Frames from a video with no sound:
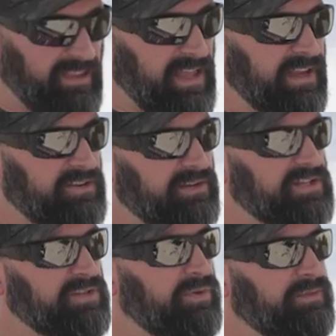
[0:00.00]
Unlike a
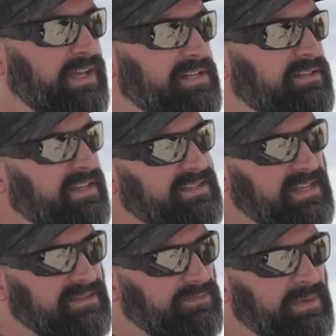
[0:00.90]
traditional bolt action, like
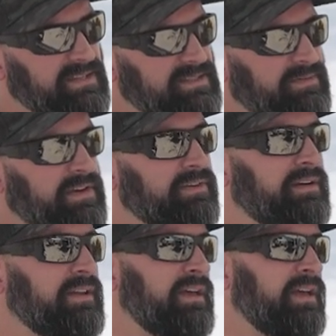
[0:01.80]
say a Remington 700,